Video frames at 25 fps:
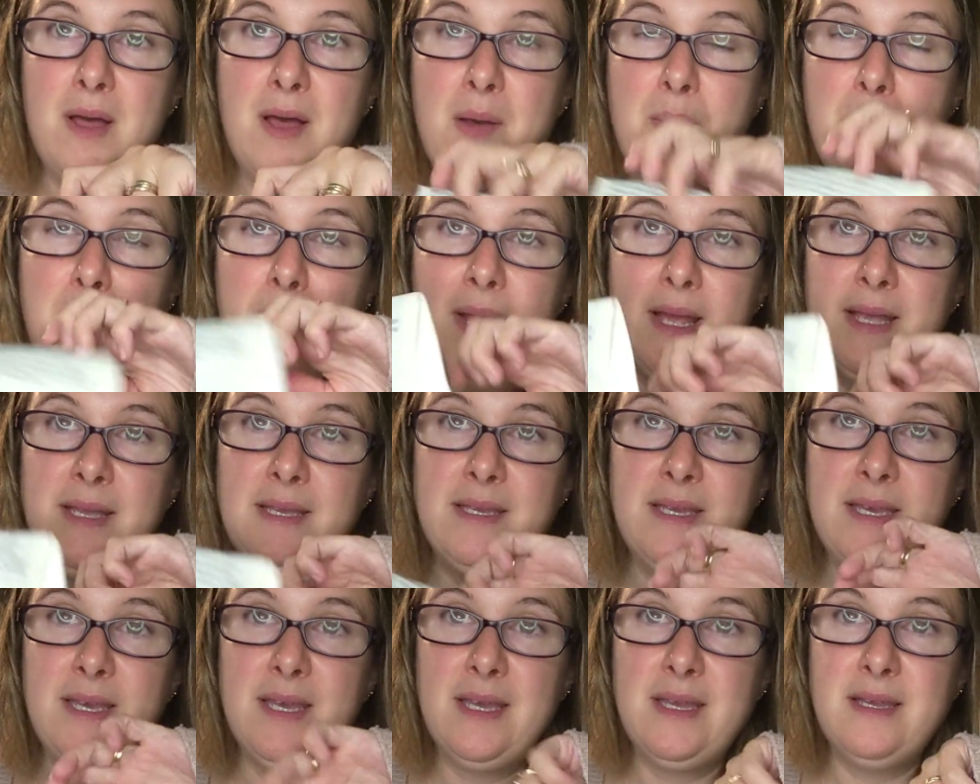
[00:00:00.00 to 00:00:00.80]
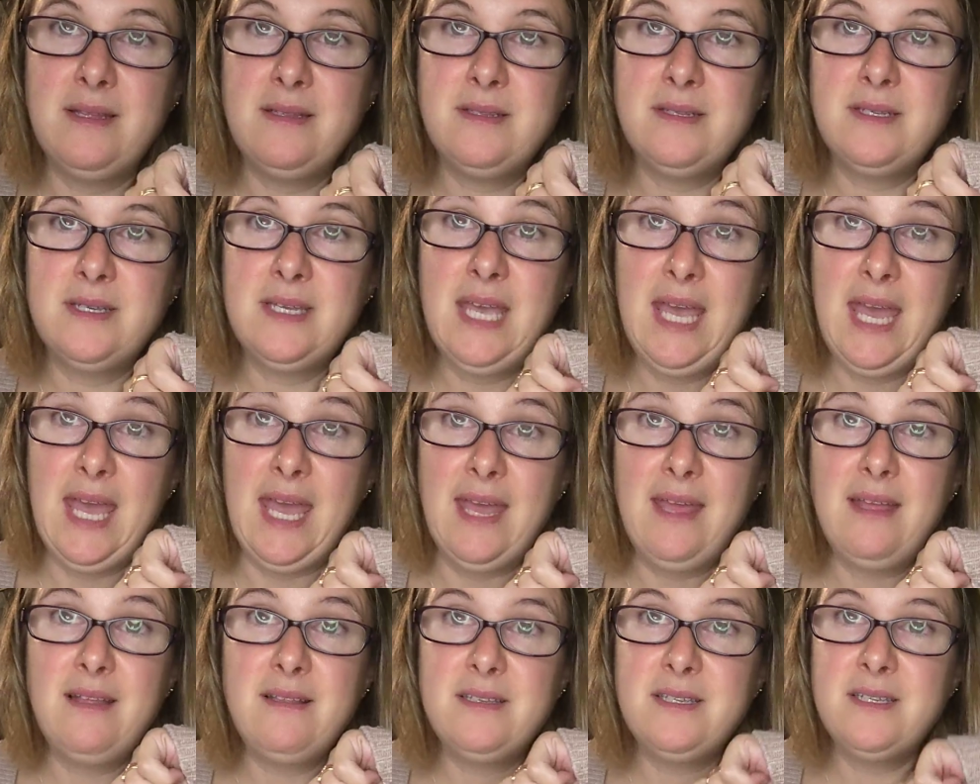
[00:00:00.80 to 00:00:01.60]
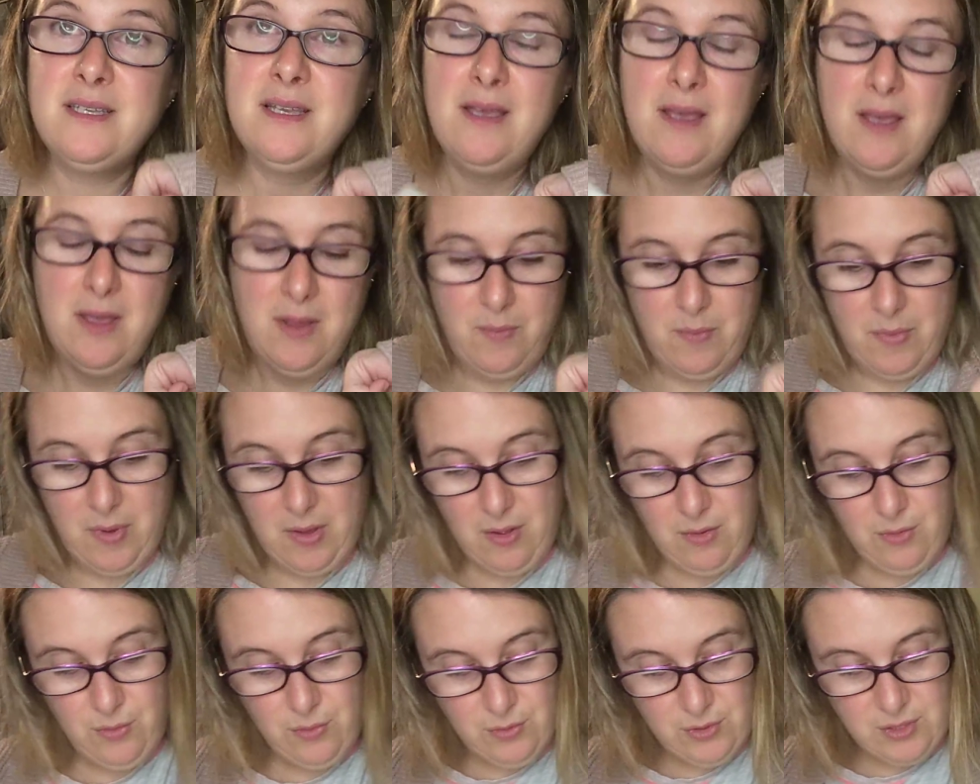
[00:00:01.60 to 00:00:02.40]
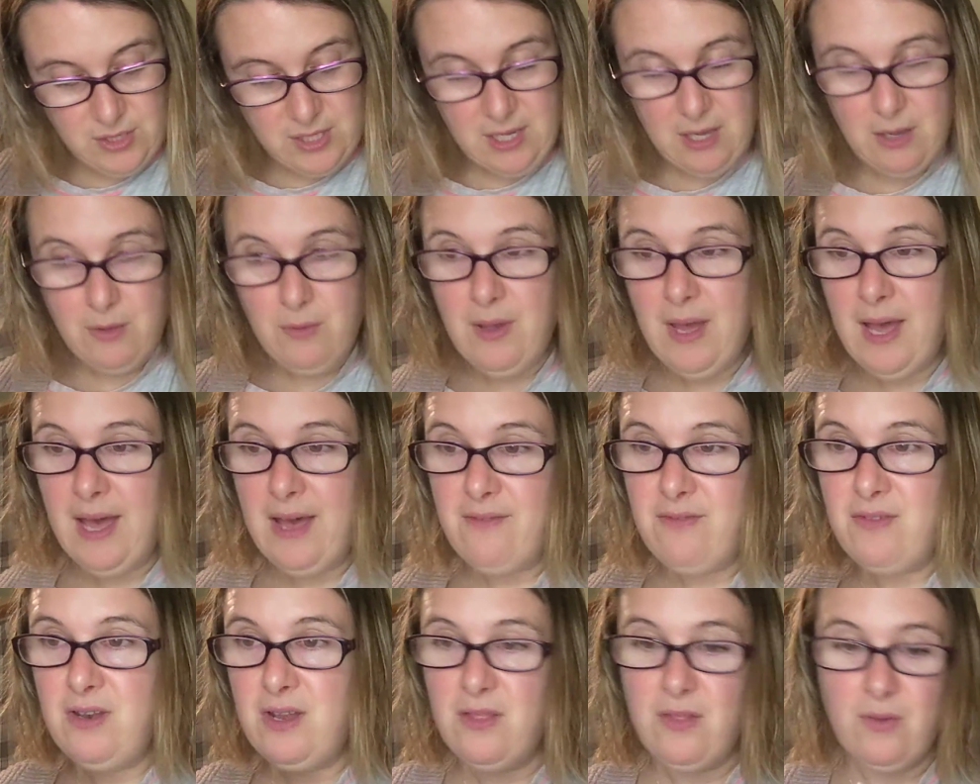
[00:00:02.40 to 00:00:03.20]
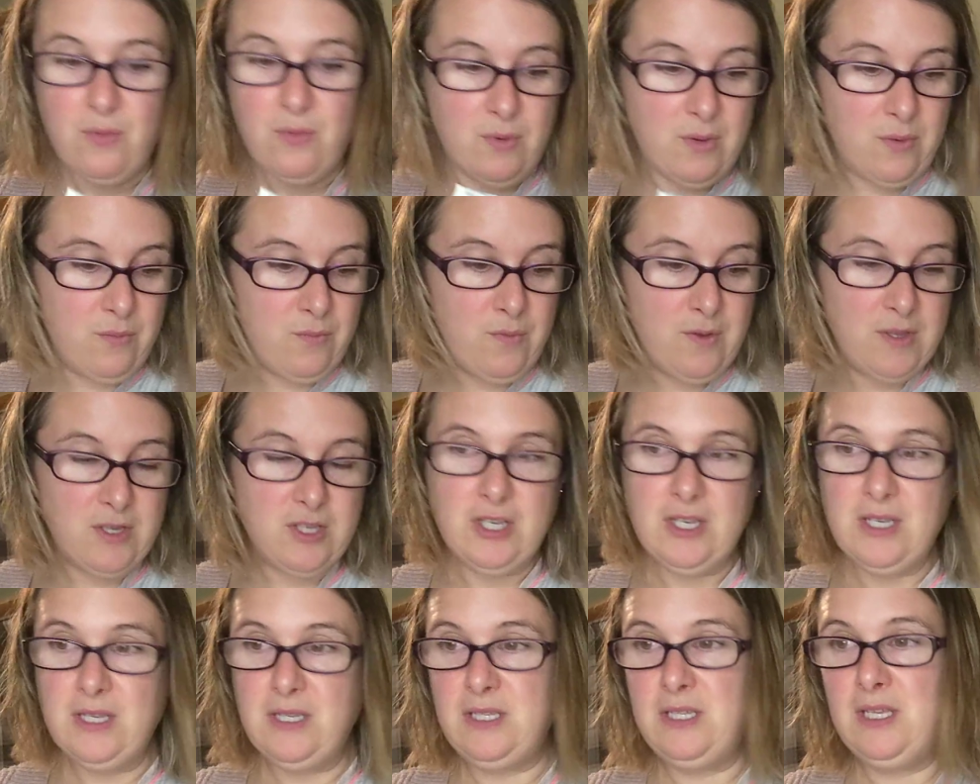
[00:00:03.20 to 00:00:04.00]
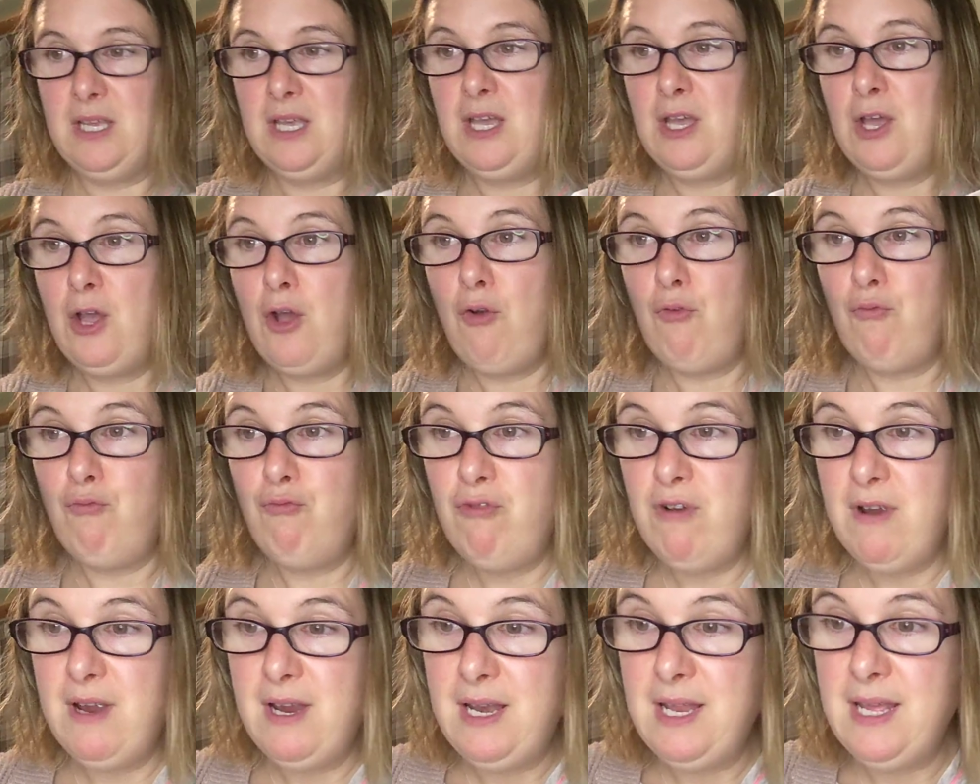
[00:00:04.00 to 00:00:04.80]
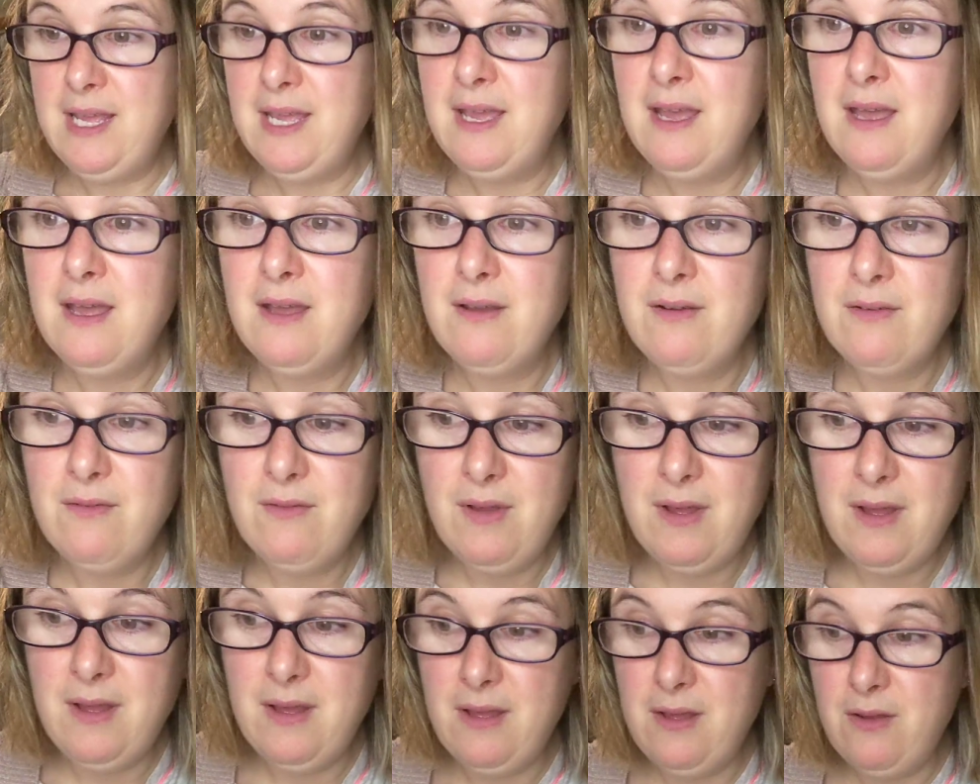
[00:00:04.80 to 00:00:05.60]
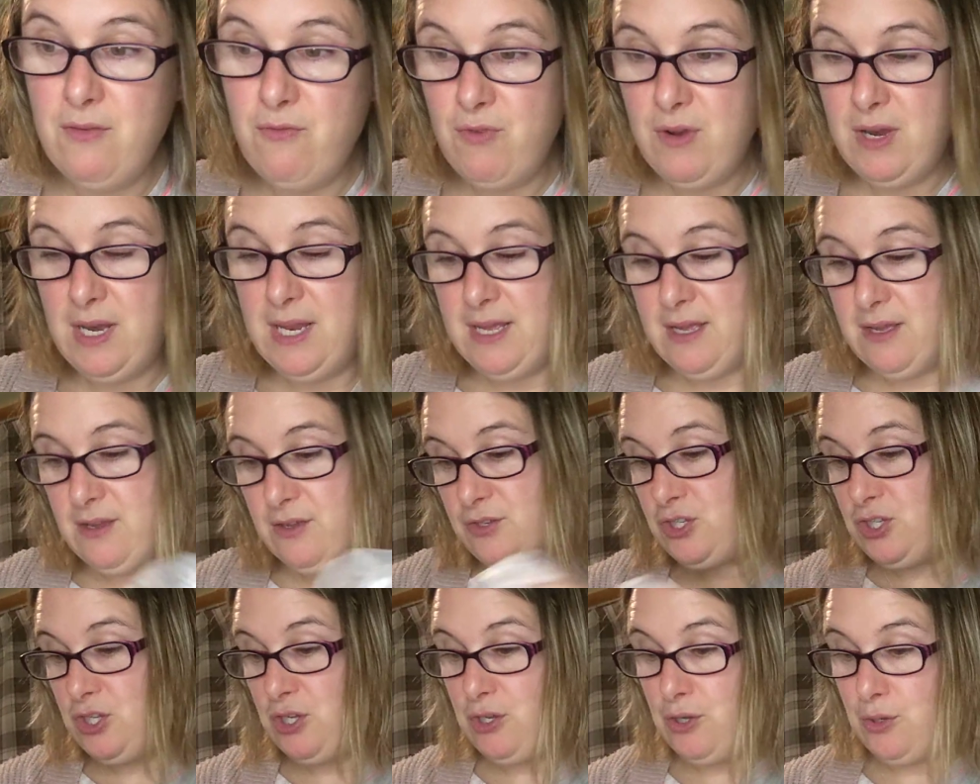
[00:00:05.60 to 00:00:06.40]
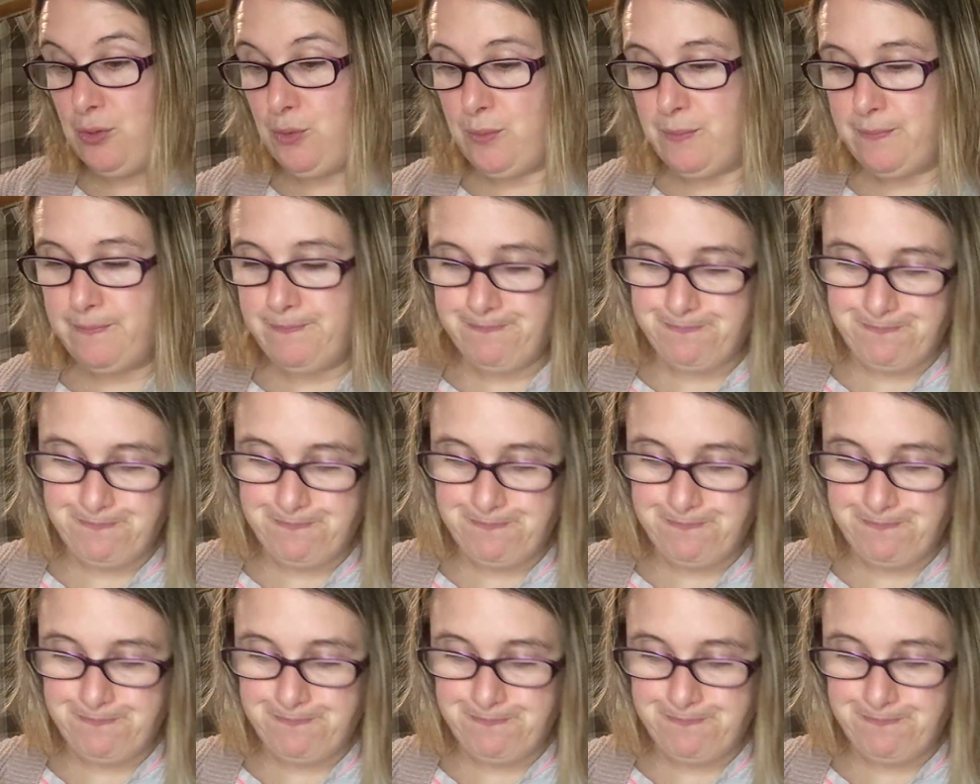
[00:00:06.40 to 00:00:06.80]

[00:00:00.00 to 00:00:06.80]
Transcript: a blanket kit, but I'll also have another one which is really really good too.